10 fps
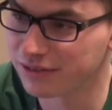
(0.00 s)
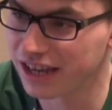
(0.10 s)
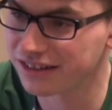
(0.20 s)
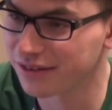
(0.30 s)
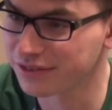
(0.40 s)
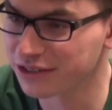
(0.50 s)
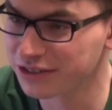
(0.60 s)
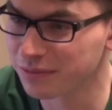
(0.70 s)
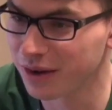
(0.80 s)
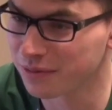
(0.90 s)
if you had nothing
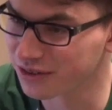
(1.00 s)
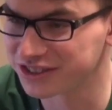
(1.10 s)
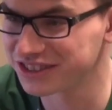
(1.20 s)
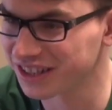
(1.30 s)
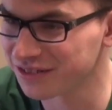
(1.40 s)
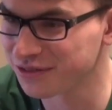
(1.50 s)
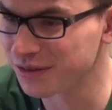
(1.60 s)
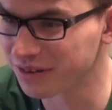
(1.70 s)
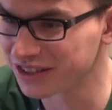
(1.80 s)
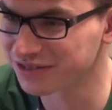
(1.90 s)
on, you might watch Channel
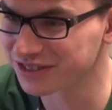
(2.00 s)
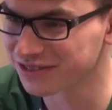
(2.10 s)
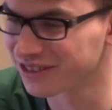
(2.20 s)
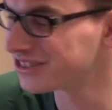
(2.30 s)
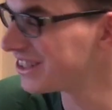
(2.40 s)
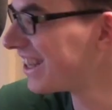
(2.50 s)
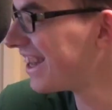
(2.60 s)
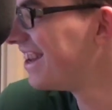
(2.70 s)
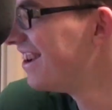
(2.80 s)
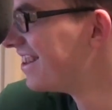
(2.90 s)
4 plus 1 to watch it
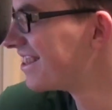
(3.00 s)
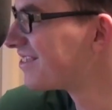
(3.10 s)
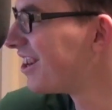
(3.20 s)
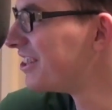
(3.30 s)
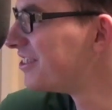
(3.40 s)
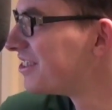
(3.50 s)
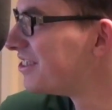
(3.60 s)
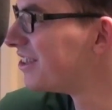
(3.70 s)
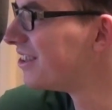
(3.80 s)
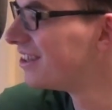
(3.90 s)
again. That's what I used to do.